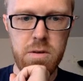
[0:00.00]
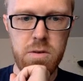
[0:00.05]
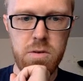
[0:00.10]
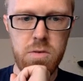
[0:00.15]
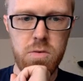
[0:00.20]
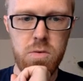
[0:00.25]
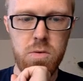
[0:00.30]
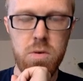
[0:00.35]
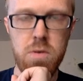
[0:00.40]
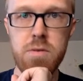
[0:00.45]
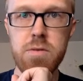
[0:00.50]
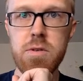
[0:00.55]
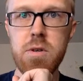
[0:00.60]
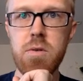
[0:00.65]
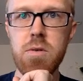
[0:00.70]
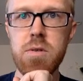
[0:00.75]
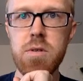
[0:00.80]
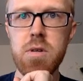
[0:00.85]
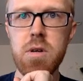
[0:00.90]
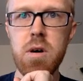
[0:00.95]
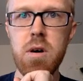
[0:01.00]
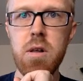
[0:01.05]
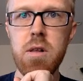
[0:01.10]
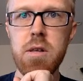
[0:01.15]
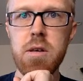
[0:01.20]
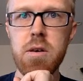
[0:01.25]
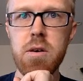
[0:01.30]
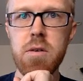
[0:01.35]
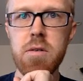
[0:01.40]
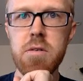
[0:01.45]
Cool, so it's
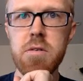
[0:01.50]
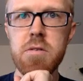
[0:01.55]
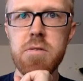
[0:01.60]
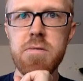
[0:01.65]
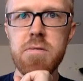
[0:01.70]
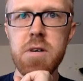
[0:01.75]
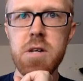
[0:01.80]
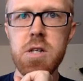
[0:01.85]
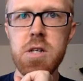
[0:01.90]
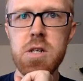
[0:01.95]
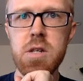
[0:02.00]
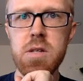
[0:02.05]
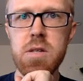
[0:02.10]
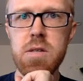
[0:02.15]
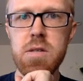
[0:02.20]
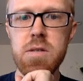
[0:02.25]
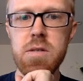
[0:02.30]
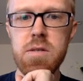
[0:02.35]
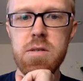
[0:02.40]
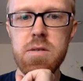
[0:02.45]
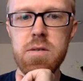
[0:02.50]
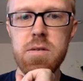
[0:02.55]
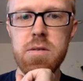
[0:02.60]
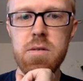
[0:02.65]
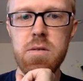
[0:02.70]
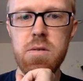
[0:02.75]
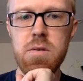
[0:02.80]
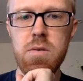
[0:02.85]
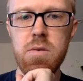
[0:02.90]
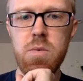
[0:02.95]
calling all those functions,
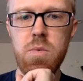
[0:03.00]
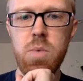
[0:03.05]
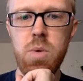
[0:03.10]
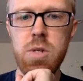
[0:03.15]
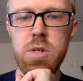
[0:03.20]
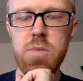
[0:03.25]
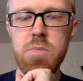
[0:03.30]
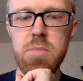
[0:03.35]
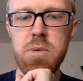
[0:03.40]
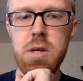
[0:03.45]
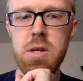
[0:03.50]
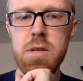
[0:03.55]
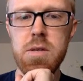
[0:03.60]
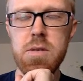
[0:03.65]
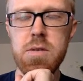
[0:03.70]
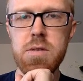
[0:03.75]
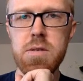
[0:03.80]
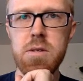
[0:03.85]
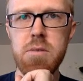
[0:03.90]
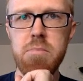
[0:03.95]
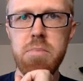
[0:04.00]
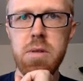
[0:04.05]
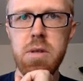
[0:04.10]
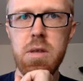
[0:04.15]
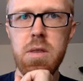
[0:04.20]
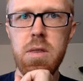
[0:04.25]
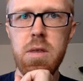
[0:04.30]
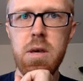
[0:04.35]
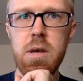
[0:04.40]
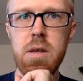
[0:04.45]
which means simply
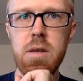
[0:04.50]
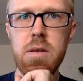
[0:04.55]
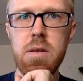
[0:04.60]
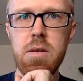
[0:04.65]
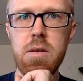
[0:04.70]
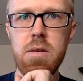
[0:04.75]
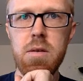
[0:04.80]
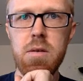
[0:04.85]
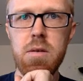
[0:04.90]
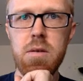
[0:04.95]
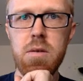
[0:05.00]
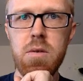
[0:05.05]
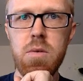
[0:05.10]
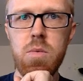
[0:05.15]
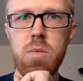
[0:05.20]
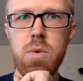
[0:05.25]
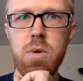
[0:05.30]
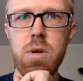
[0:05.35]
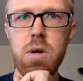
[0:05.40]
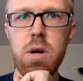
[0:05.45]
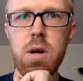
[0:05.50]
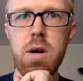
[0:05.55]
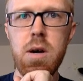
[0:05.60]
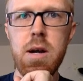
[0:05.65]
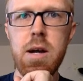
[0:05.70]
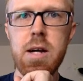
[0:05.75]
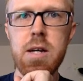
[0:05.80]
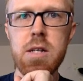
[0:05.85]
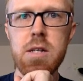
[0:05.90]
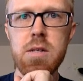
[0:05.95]
that we are
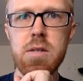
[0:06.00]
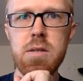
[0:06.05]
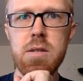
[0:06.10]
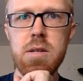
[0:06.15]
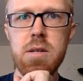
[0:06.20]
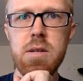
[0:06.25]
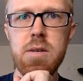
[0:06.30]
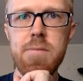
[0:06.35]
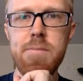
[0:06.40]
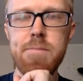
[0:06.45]
actually